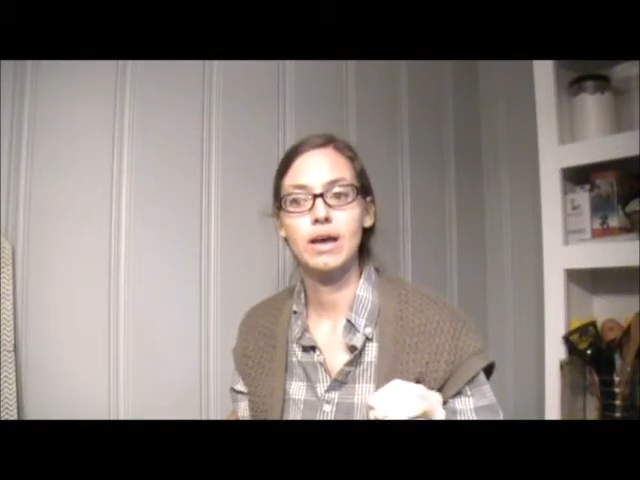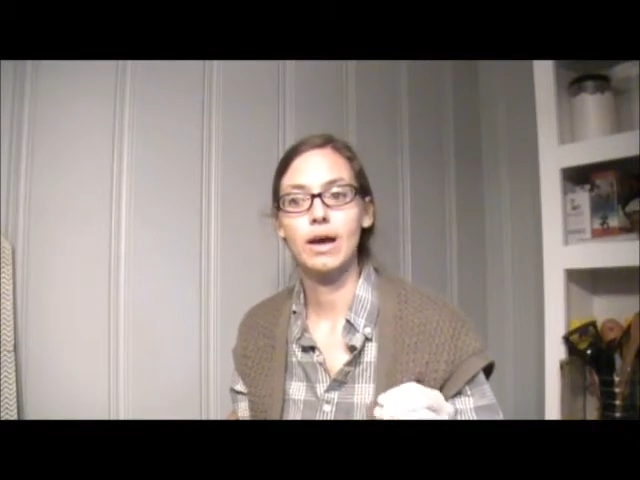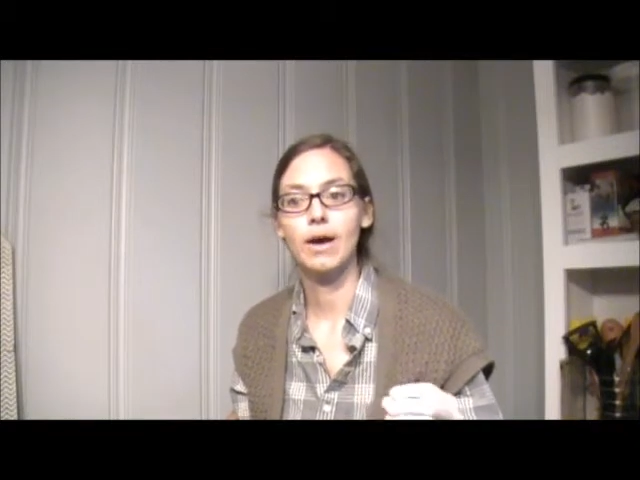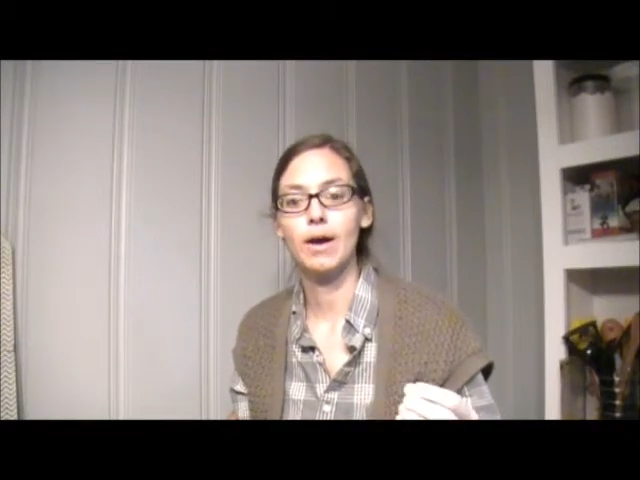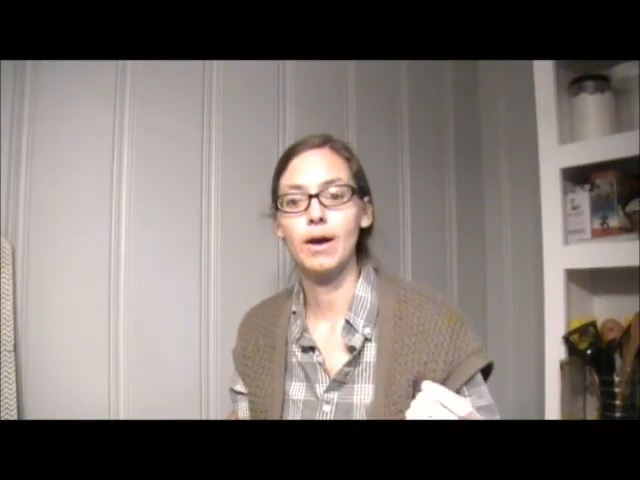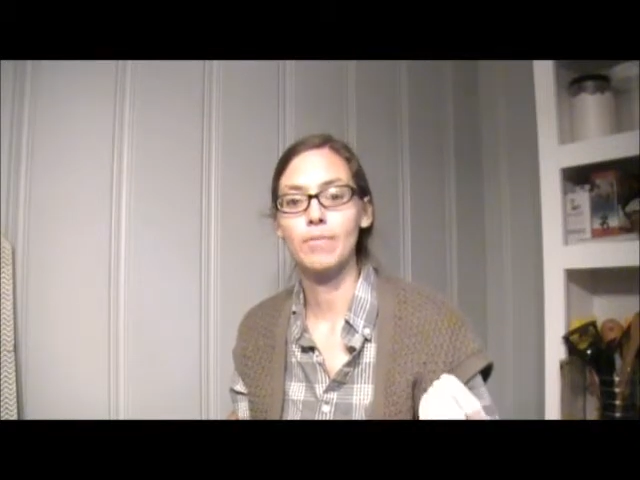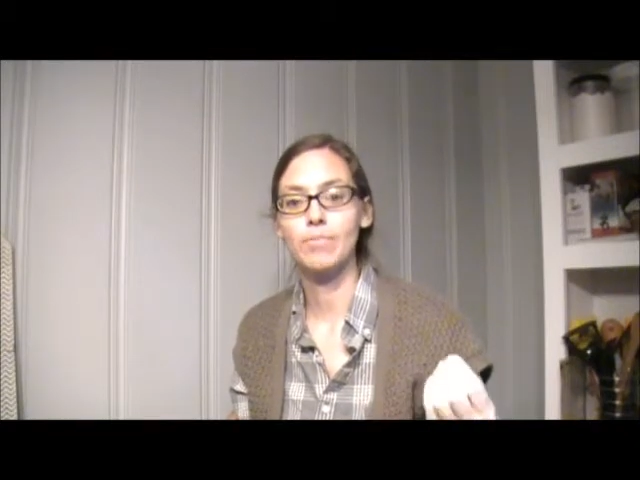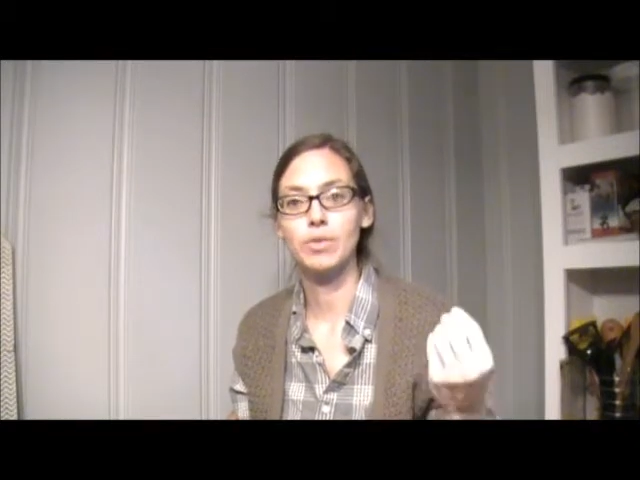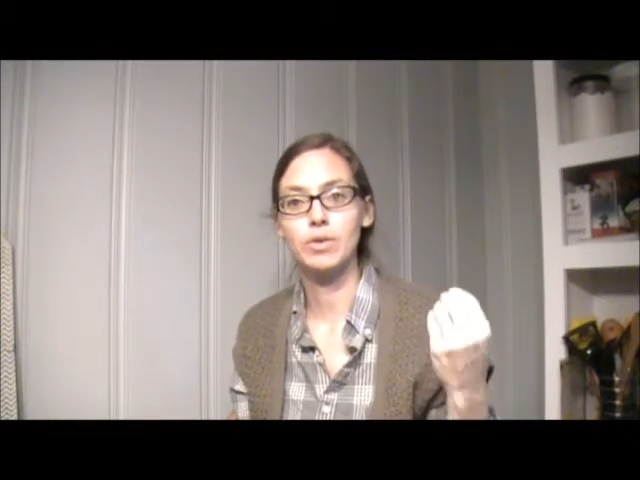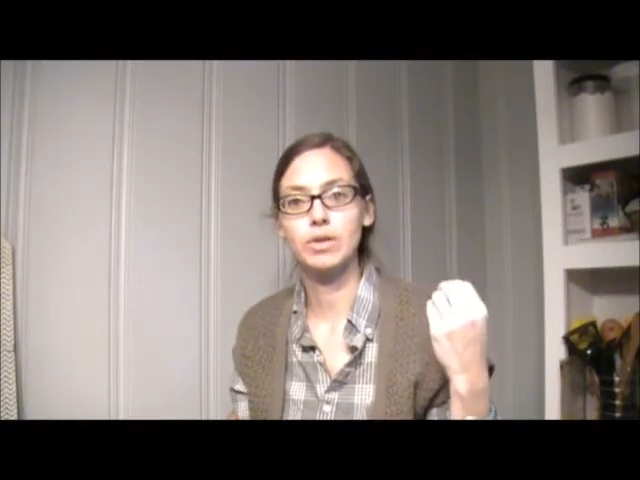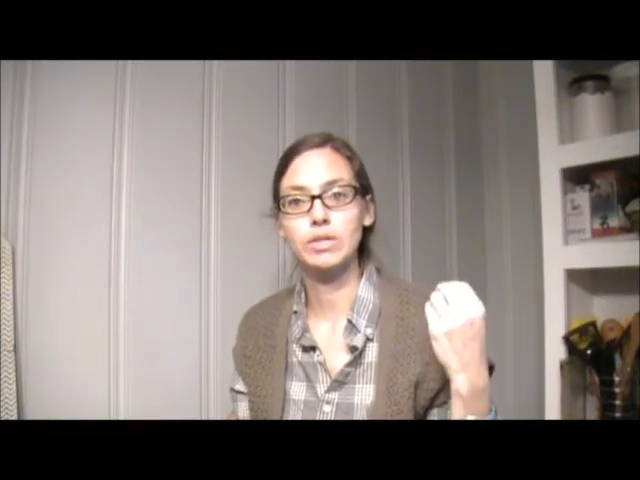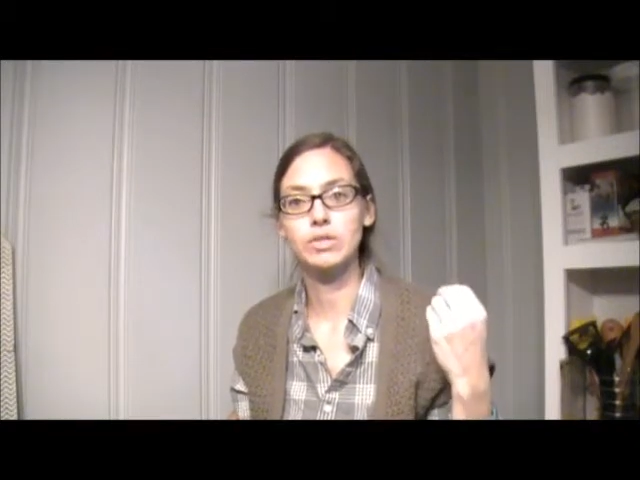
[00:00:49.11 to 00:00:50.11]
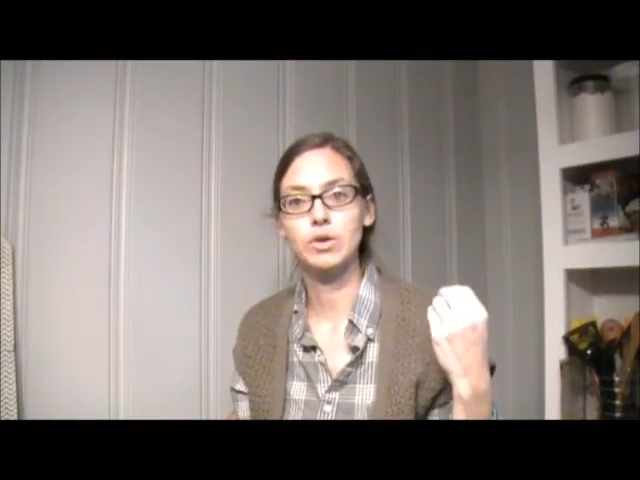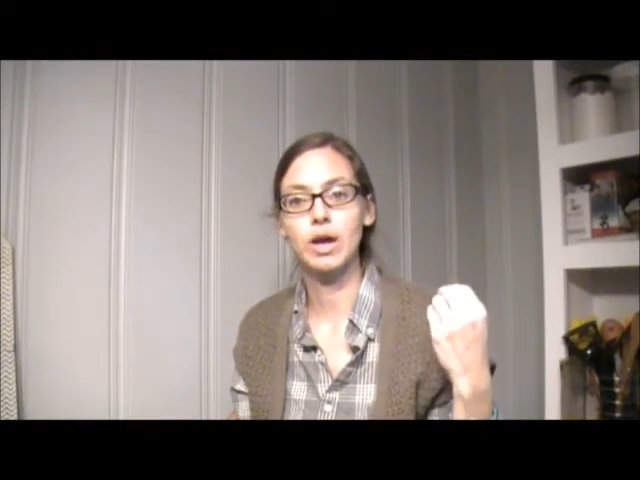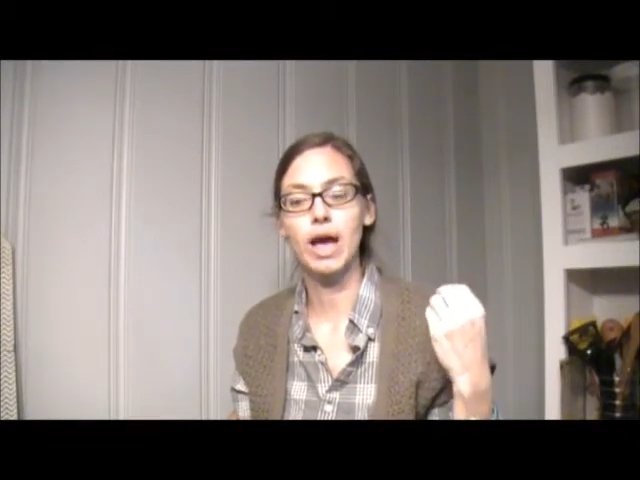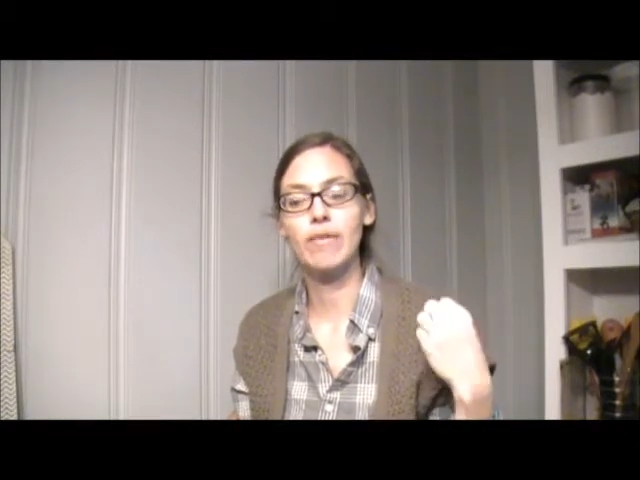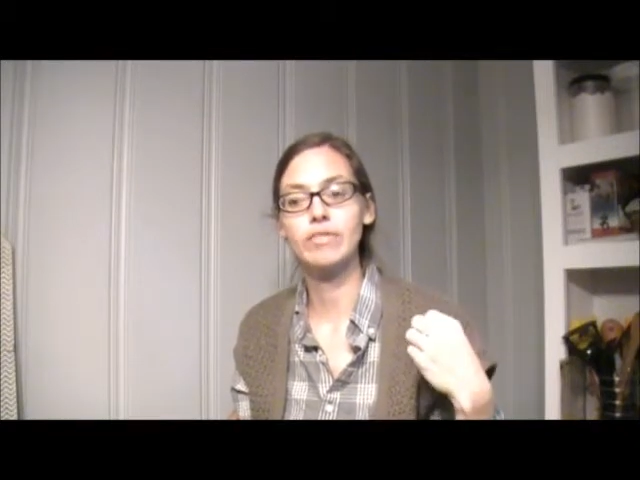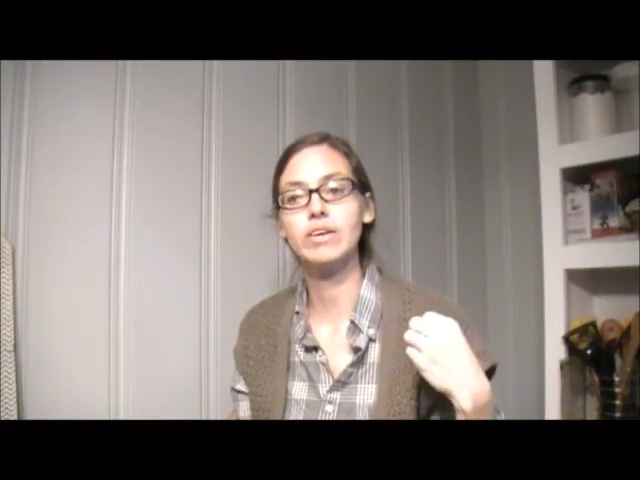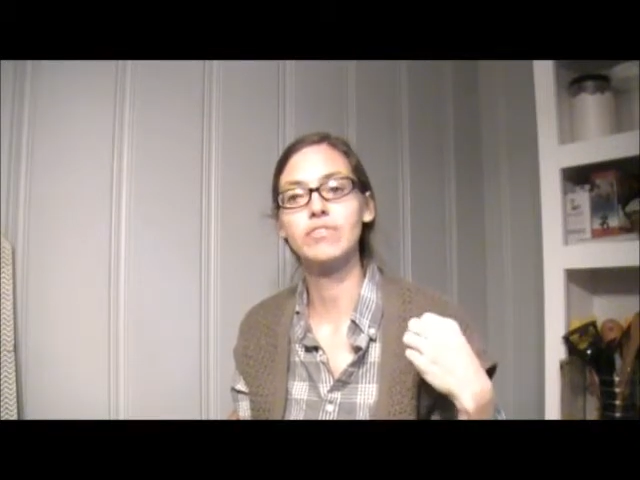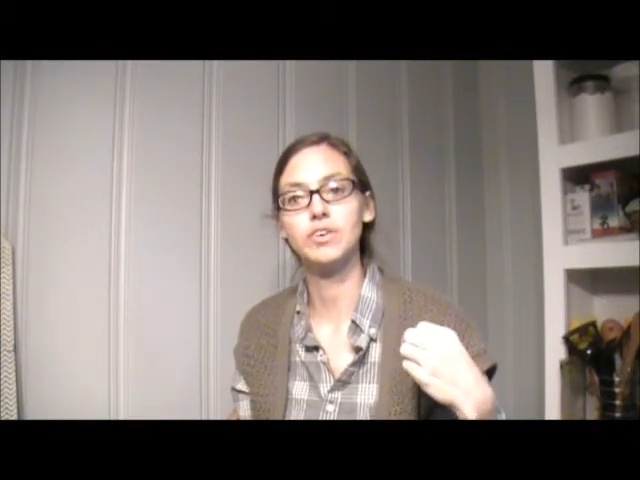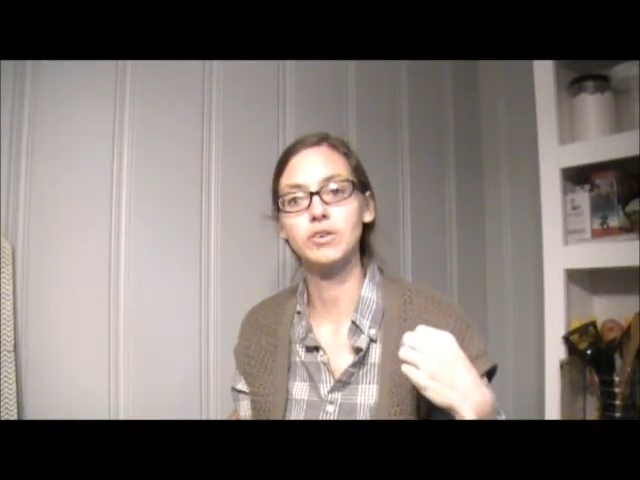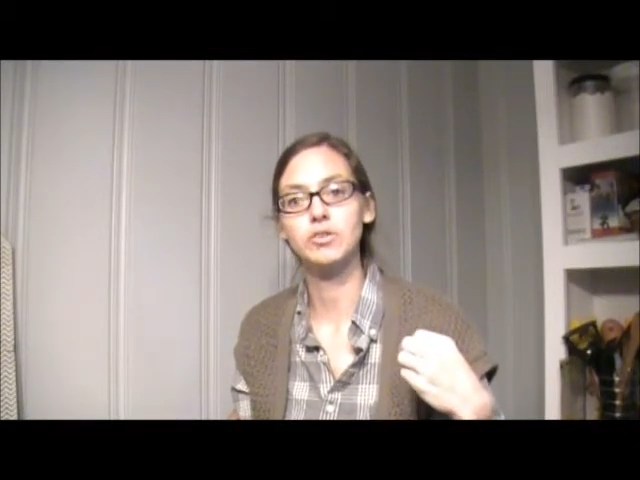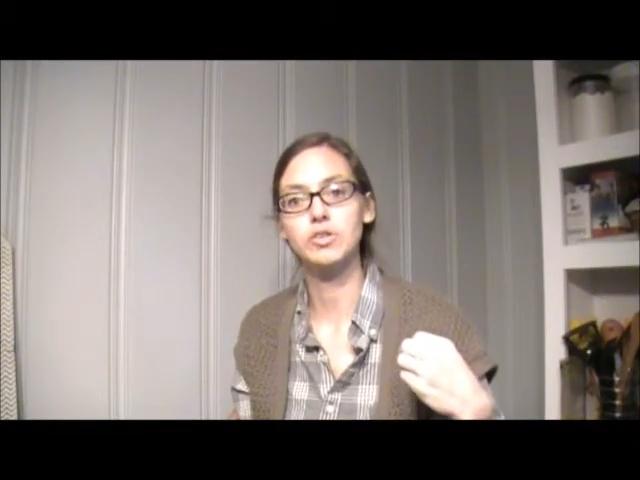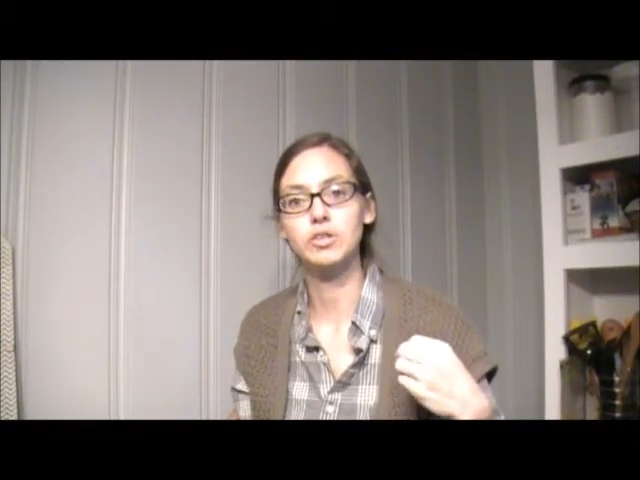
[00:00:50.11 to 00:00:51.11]
So having a
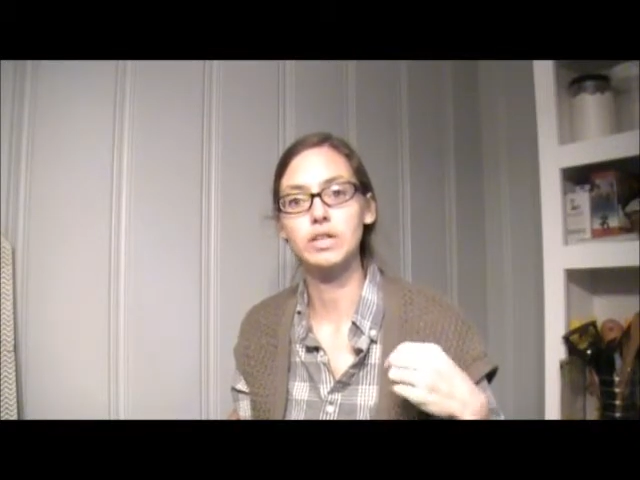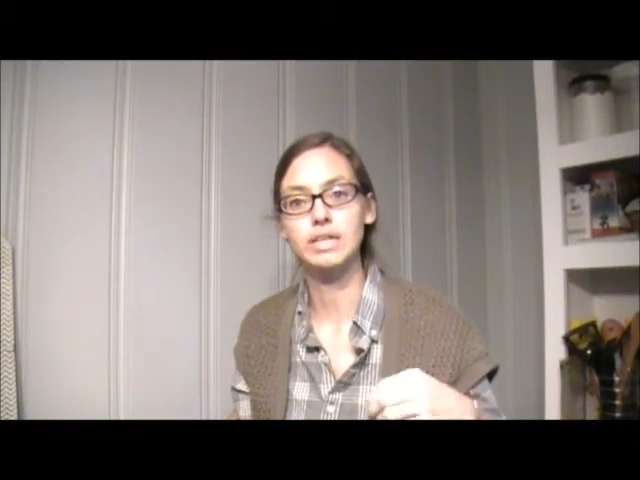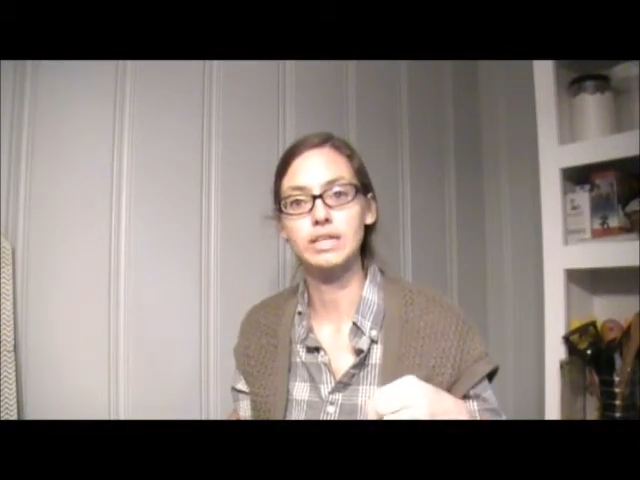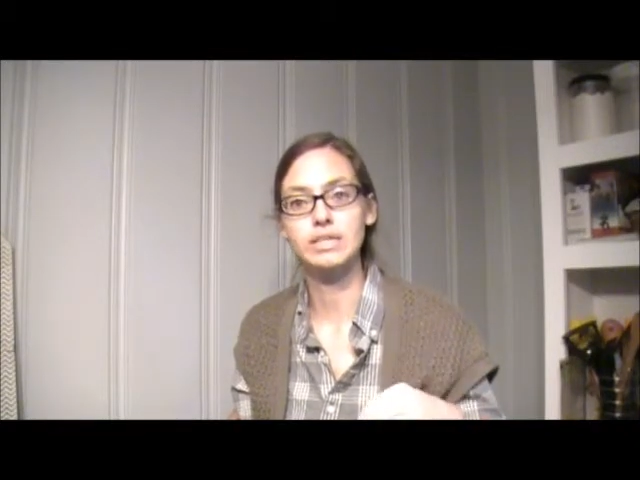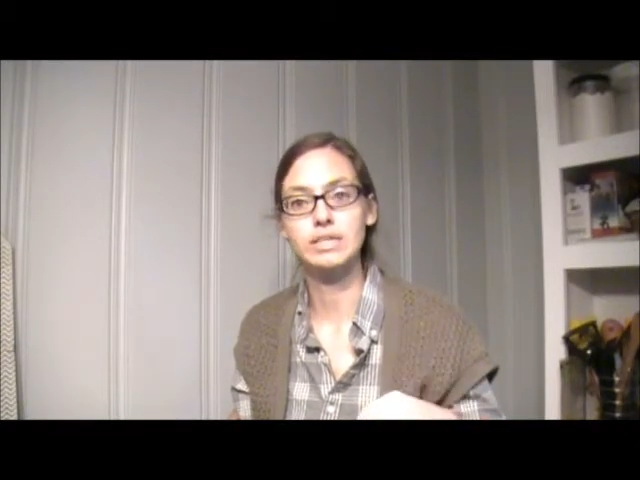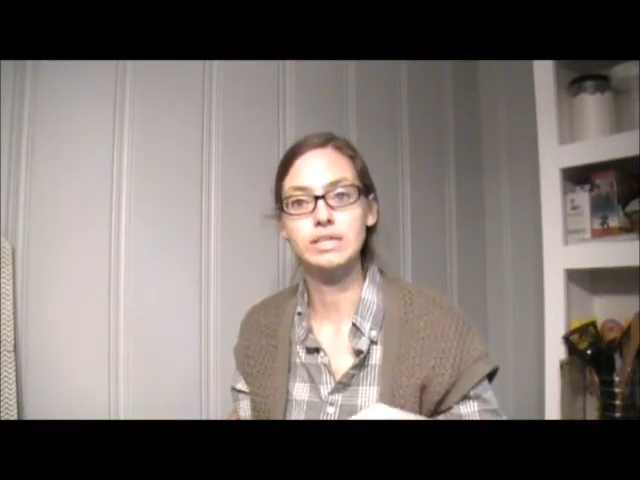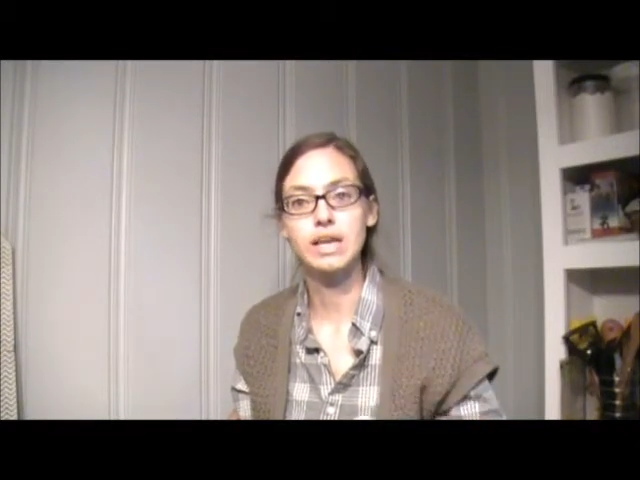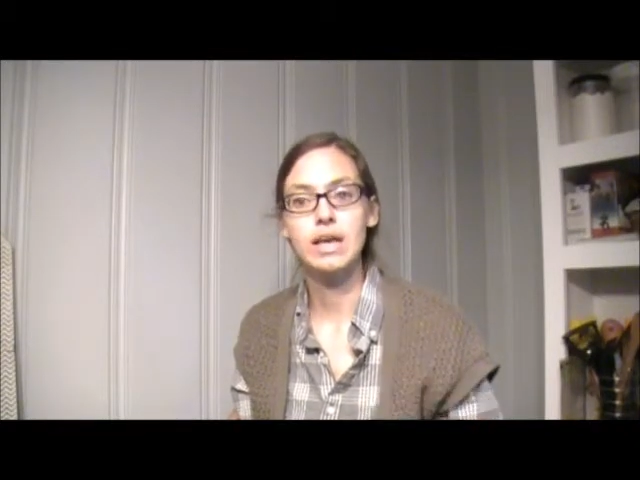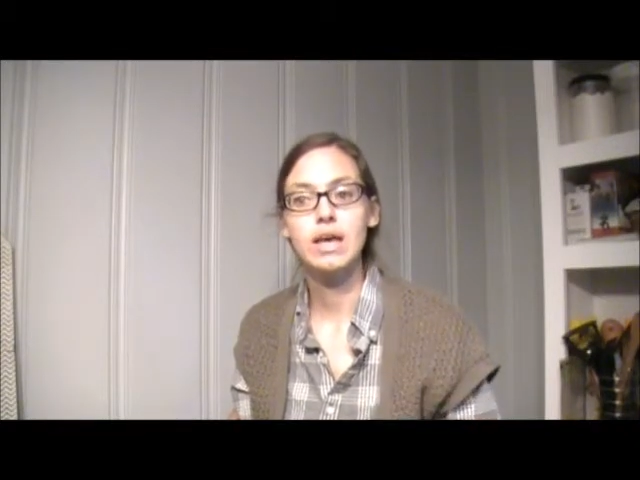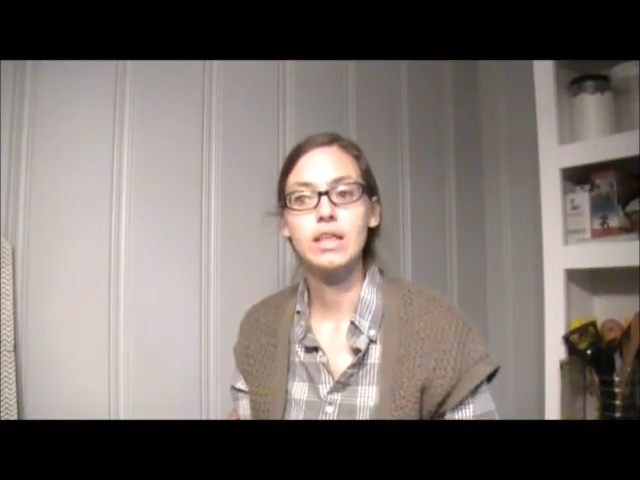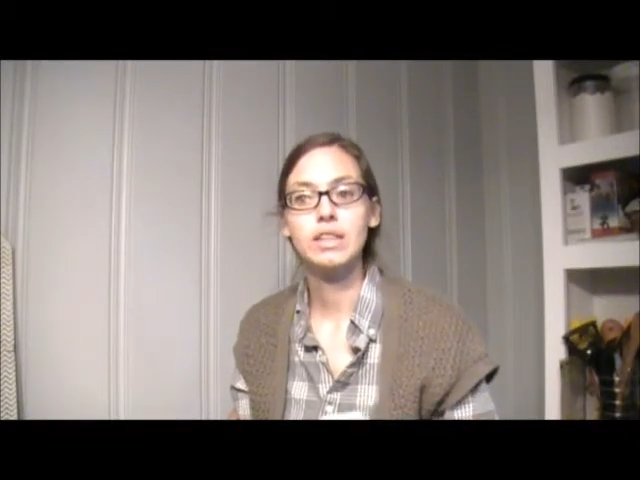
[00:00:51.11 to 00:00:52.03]
filter is